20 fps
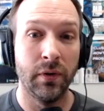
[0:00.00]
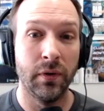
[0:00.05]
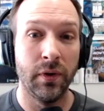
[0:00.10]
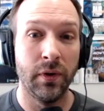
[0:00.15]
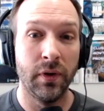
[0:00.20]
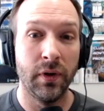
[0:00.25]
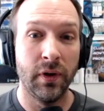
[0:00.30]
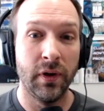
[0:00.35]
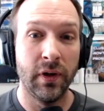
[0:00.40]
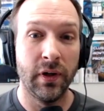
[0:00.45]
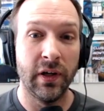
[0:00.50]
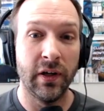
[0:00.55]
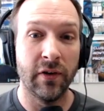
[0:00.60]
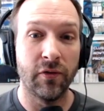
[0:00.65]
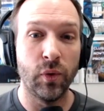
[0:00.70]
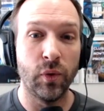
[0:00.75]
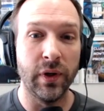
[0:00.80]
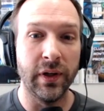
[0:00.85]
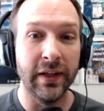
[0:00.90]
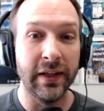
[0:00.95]
Mm-hmm.
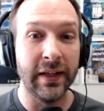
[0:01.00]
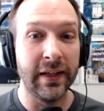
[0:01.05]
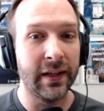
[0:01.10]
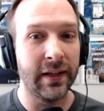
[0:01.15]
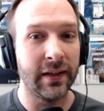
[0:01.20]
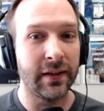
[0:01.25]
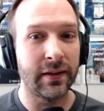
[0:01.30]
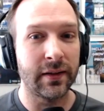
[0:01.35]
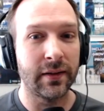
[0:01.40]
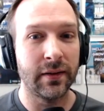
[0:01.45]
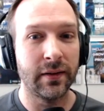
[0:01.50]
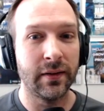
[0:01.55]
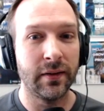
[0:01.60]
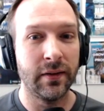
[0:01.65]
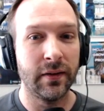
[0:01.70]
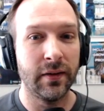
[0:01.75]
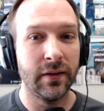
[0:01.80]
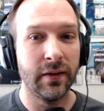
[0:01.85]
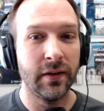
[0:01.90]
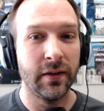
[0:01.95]
If we need it,
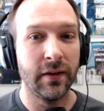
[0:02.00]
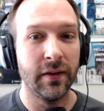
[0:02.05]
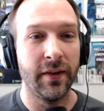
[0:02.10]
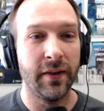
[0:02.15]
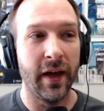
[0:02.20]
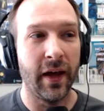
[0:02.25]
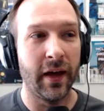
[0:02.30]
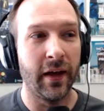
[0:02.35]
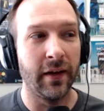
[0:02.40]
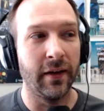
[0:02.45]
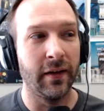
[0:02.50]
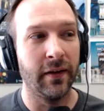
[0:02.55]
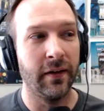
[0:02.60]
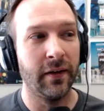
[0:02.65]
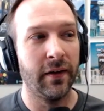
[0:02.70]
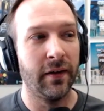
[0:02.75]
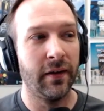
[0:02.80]
then